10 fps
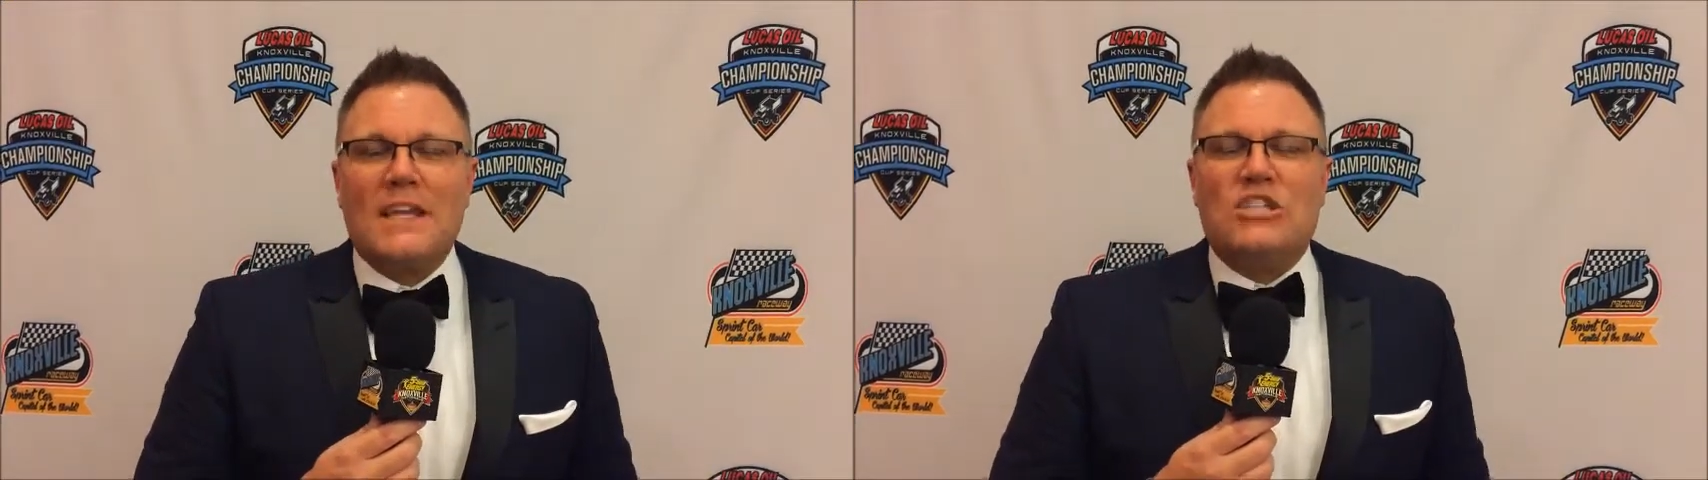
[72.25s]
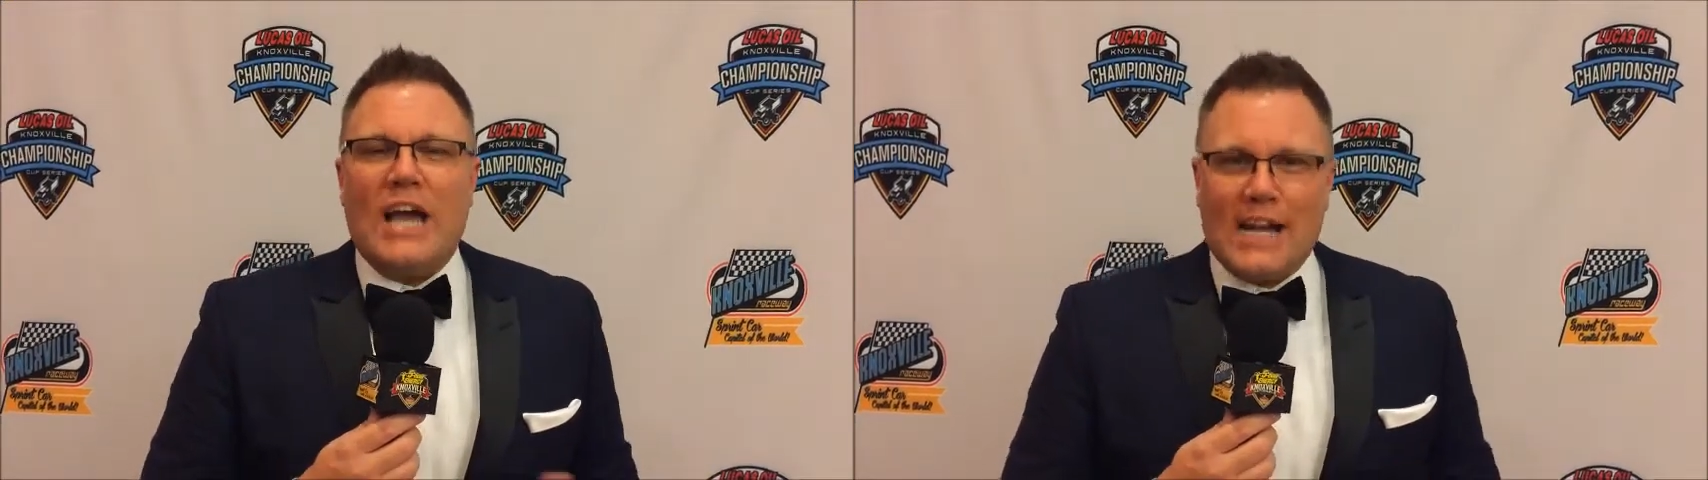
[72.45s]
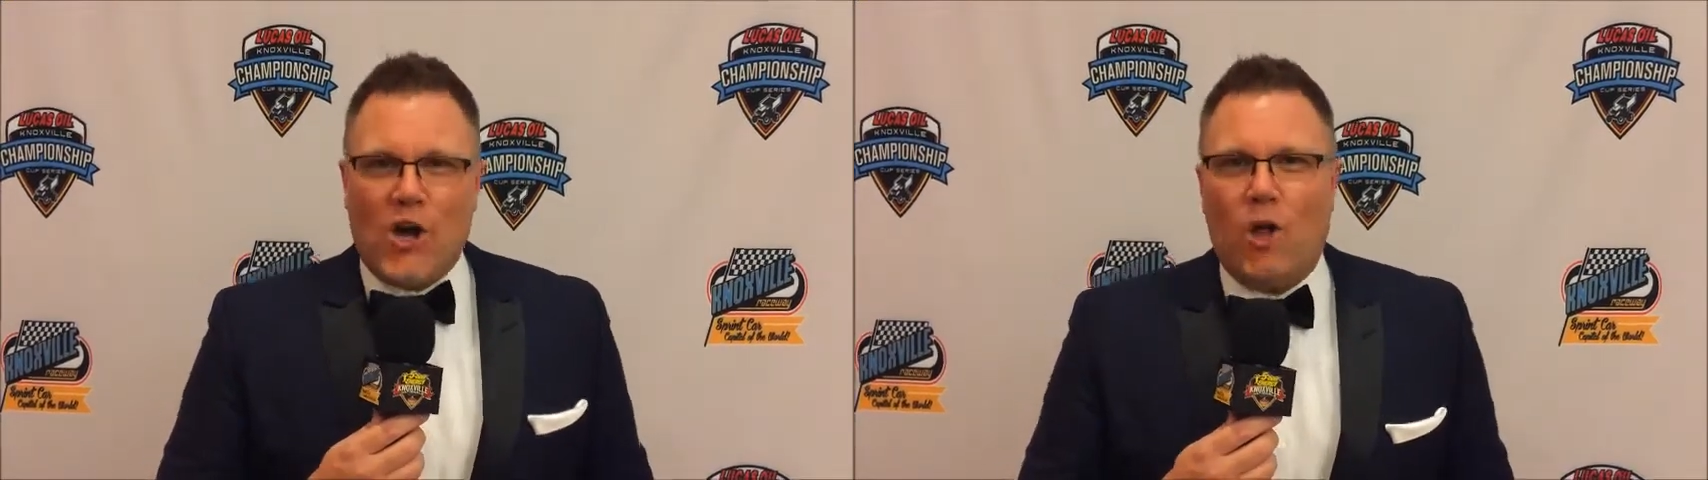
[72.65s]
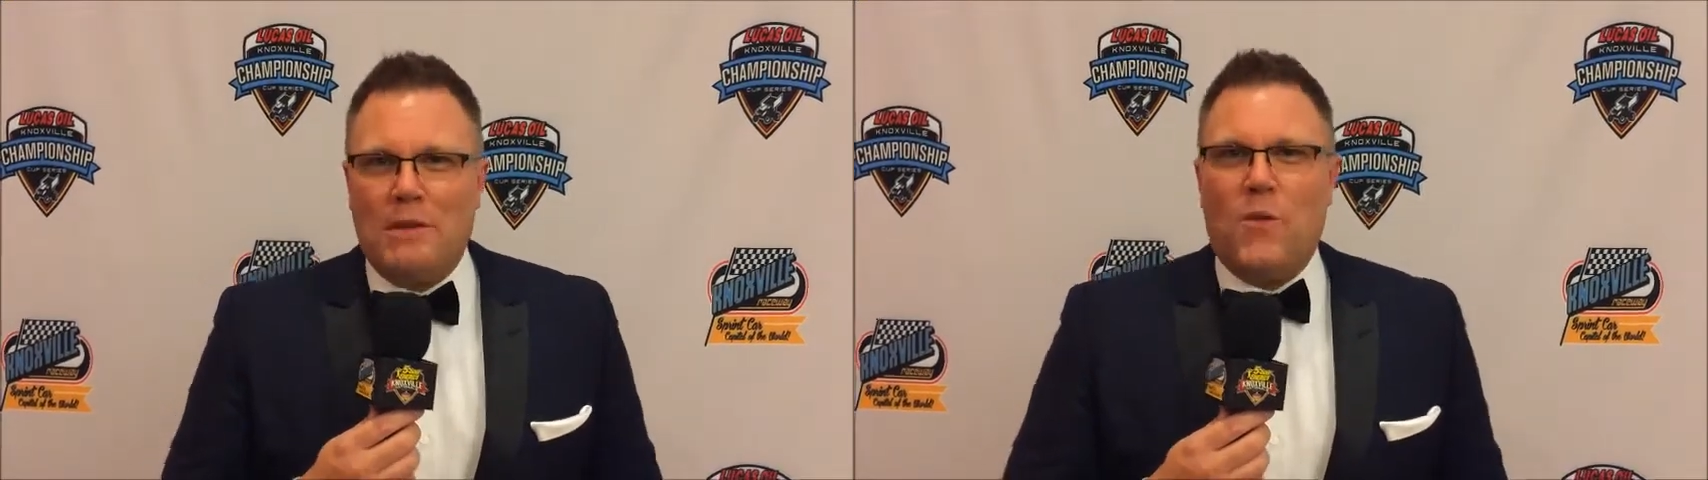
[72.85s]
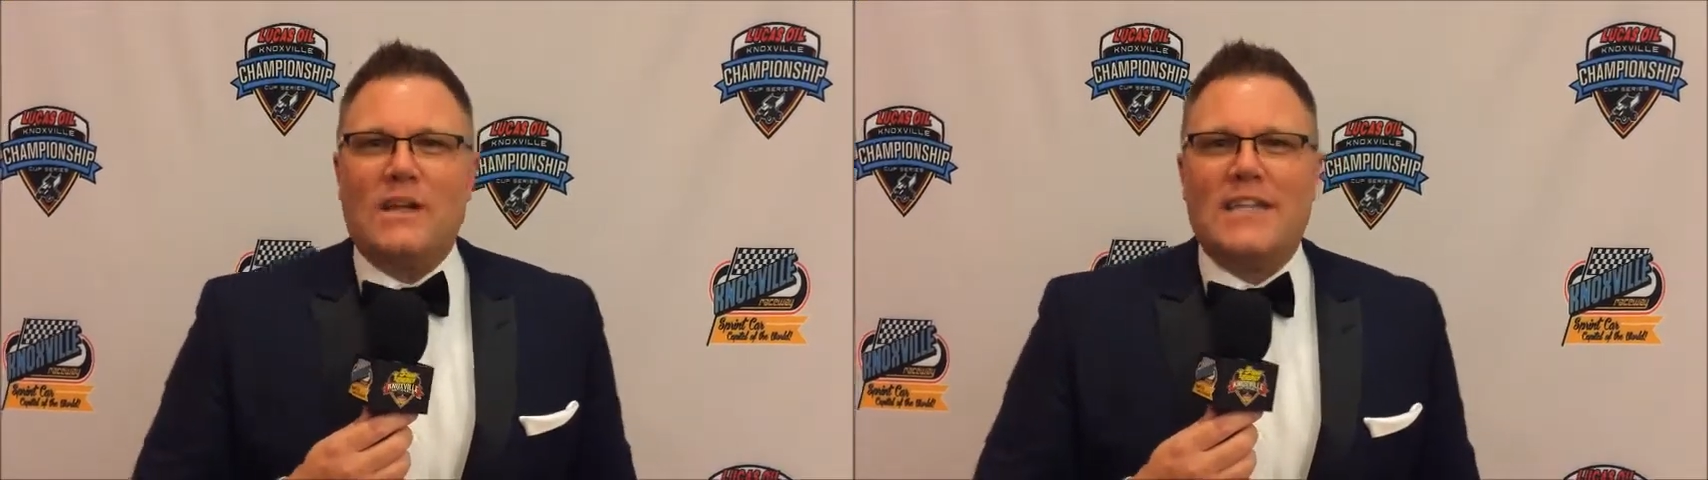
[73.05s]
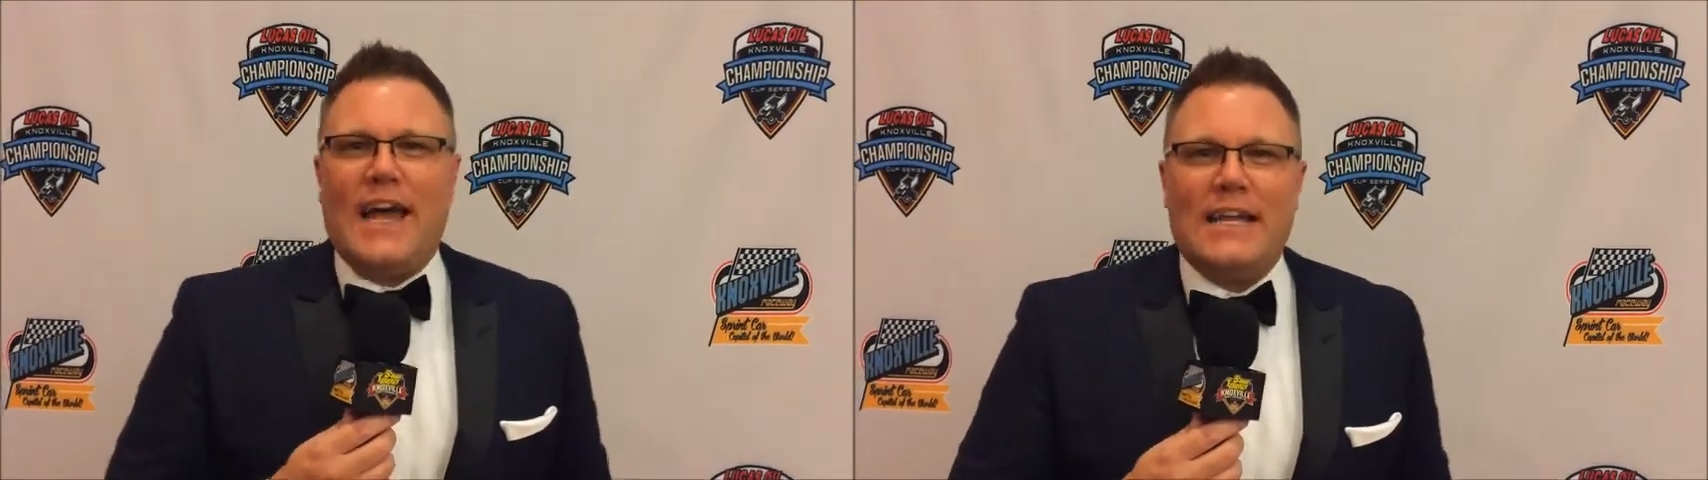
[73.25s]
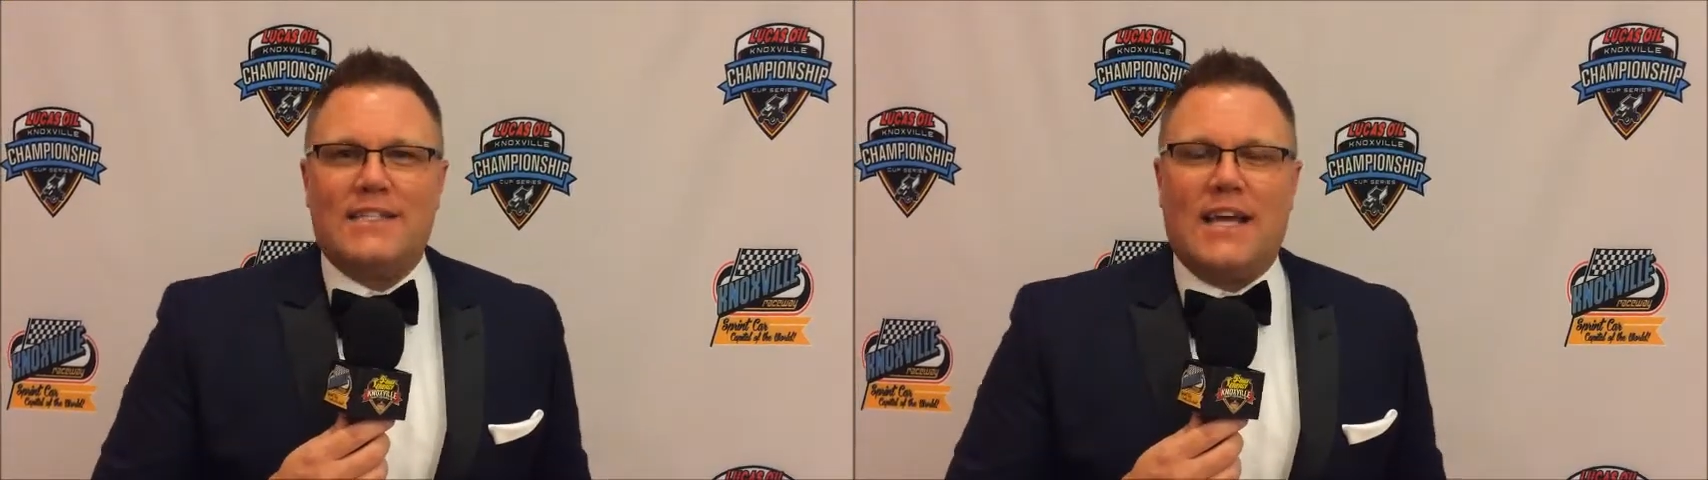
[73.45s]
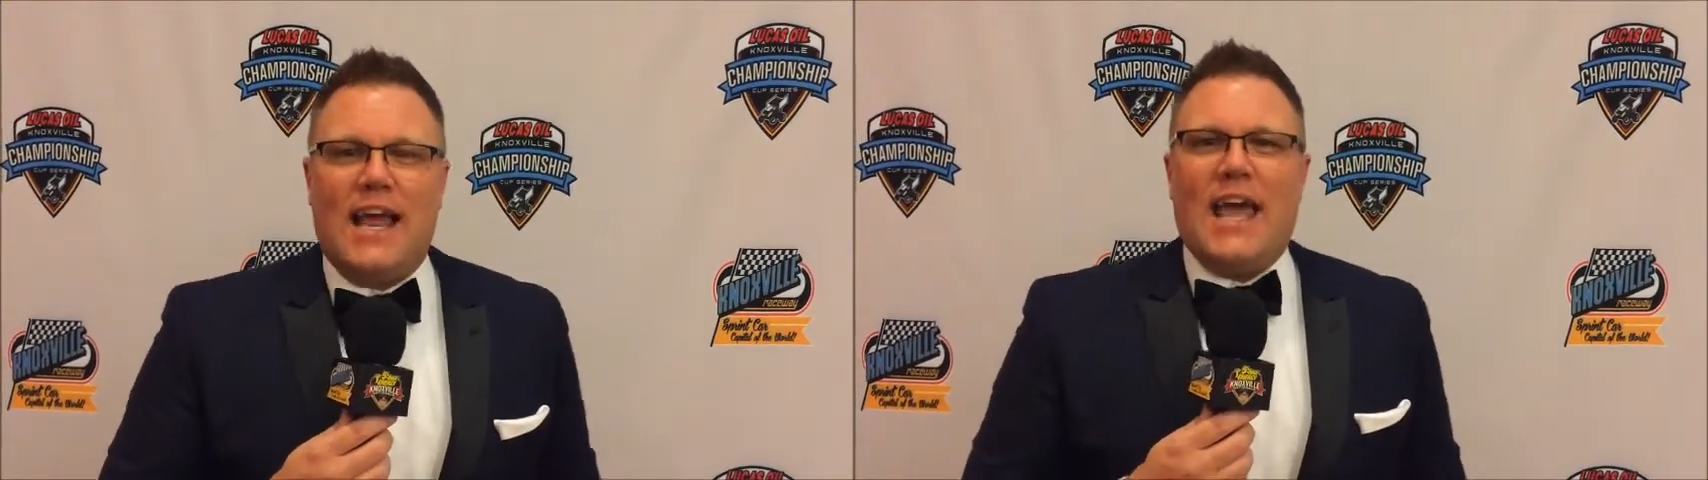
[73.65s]
Jack called me one day
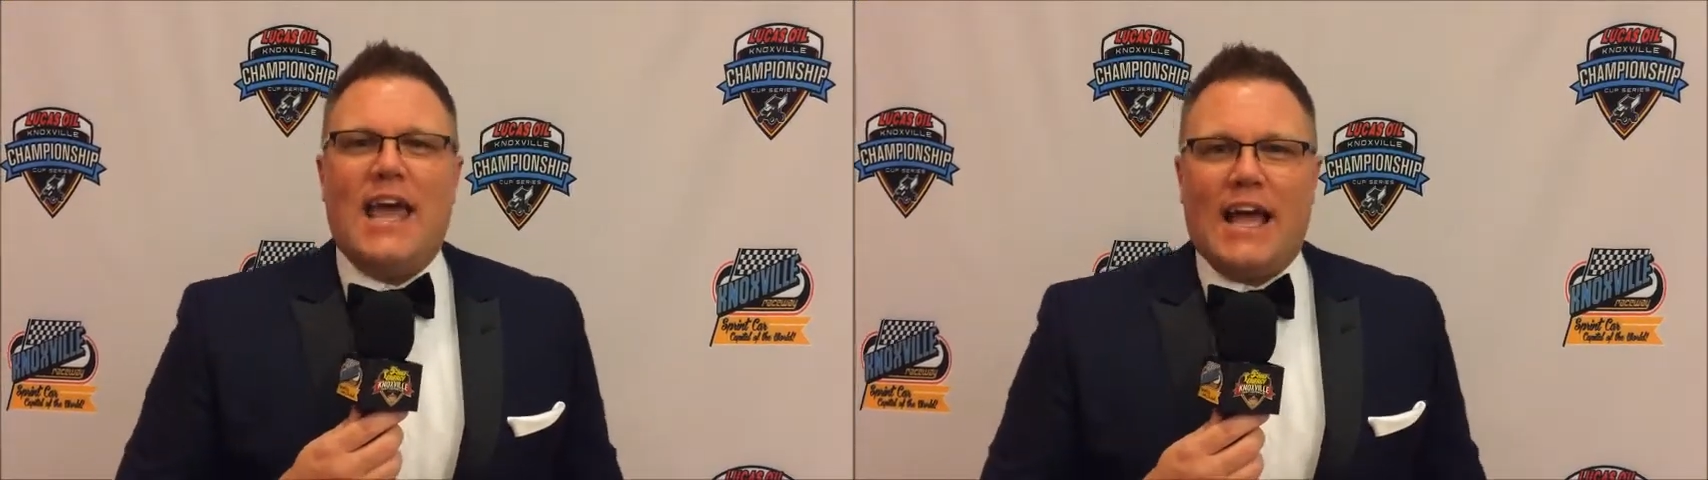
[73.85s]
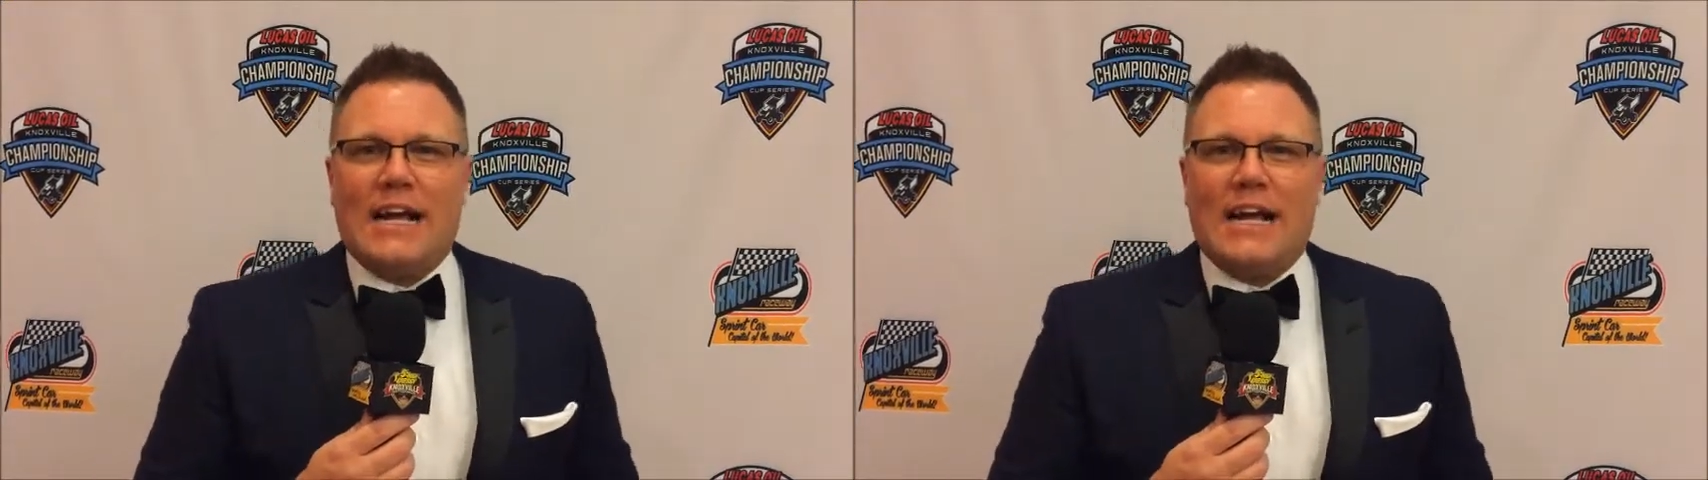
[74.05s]
and said, "Hey,